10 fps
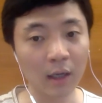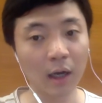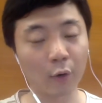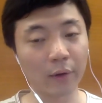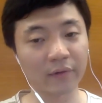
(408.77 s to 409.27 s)

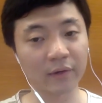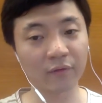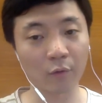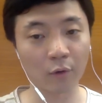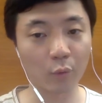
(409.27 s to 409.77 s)
However,
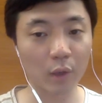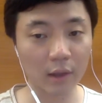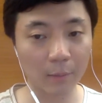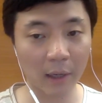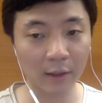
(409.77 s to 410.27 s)
with
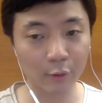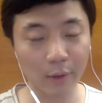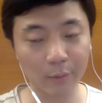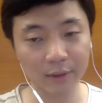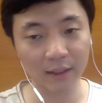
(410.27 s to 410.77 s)
the binary
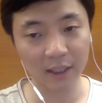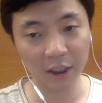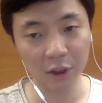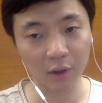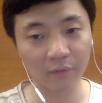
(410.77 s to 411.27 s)

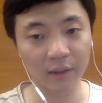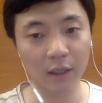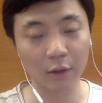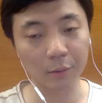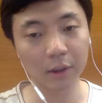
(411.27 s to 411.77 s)
representation of a
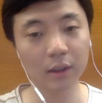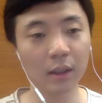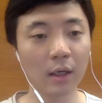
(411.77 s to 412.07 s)
document,